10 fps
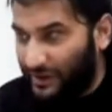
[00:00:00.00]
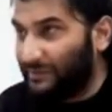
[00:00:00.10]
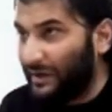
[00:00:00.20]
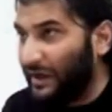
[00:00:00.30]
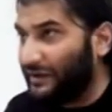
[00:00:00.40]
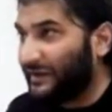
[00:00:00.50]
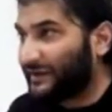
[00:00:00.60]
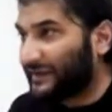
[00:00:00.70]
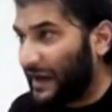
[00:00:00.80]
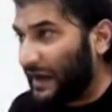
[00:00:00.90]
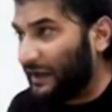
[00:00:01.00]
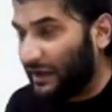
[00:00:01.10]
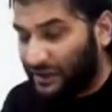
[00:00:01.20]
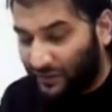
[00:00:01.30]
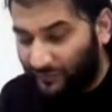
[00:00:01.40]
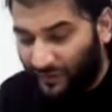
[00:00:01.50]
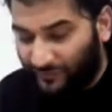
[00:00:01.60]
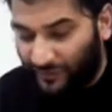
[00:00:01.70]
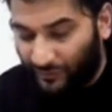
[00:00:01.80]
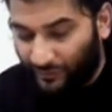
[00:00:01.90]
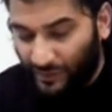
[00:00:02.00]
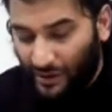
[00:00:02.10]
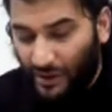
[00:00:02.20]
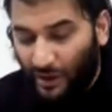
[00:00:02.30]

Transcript: He made the sky a covering for you.